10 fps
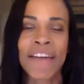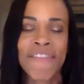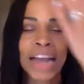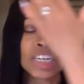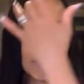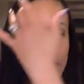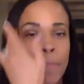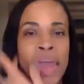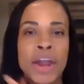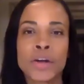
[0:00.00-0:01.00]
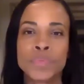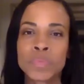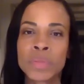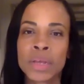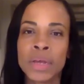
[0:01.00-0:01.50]
I've actually prepared
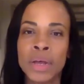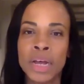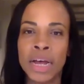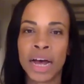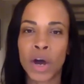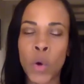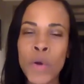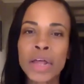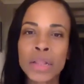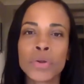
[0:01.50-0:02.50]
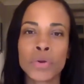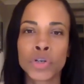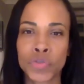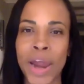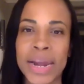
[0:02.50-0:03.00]
a quick little
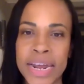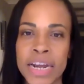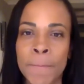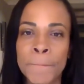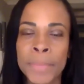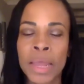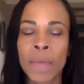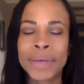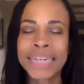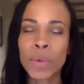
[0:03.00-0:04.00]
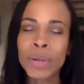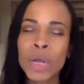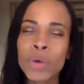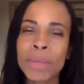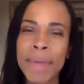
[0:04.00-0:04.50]
training because I
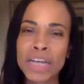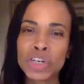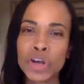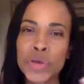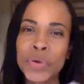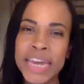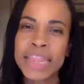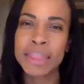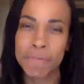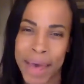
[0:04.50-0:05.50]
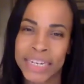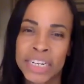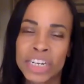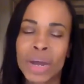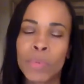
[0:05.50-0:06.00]
really want to make sure you get the
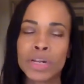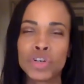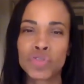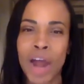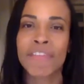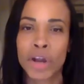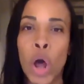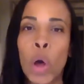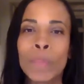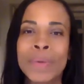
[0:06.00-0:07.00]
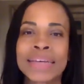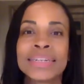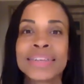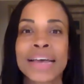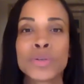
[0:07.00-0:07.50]
message. I want to drive it home
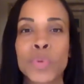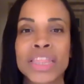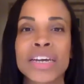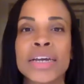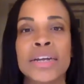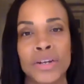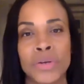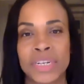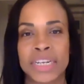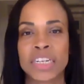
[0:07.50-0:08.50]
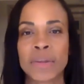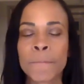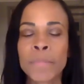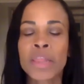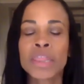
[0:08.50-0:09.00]
because guess what the good news is?
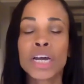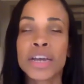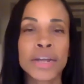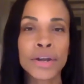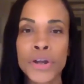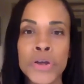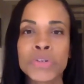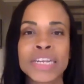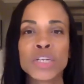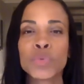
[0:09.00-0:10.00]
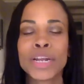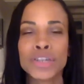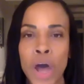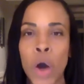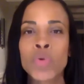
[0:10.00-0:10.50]
The good news is we
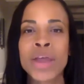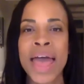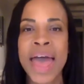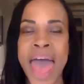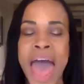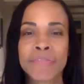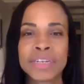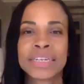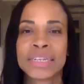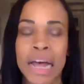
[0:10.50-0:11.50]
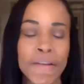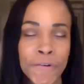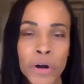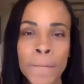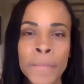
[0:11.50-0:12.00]
don't have to
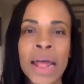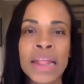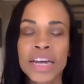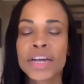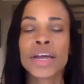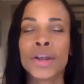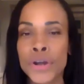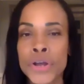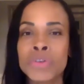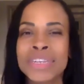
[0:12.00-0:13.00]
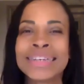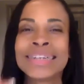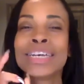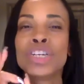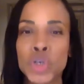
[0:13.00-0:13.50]
suffer. The good news
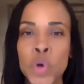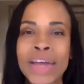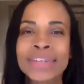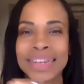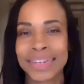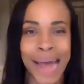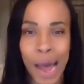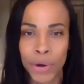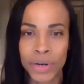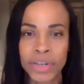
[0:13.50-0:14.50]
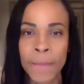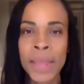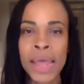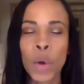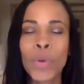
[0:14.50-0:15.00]
is the choice is ours.
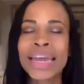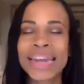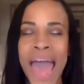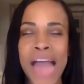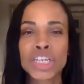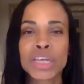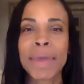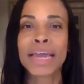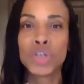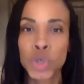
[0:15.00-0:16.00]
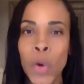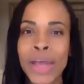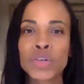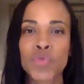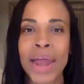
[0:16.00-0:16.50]
We can actually make a
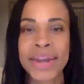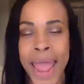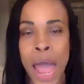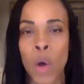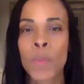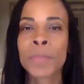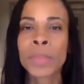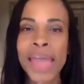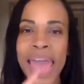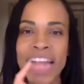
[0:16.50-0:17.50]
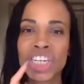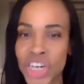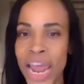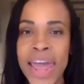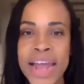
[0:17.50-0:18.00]
choice right now and
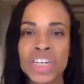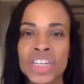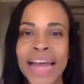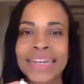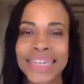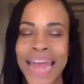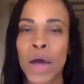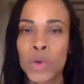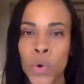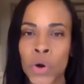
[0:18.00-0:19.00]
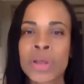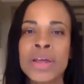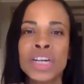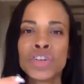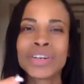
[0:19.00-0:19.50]
change that downward
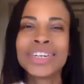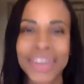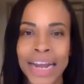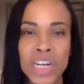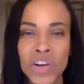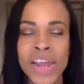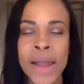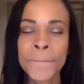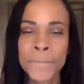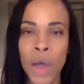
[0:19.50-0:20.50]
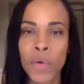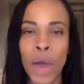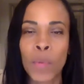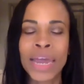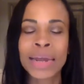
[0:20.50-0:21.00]
trajectory.
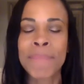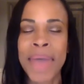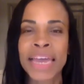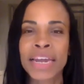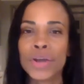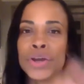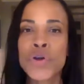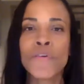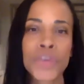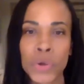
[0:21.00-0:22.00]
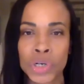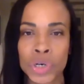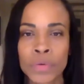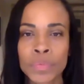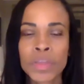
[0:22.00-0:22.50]
Okay, we can make it a new
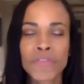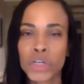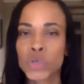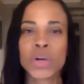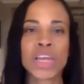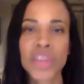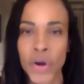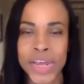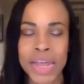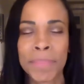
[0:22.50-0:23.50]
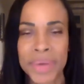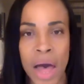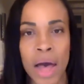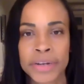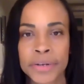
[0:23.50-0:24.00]
future for 2030 and
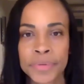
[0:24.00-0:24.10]
beyond.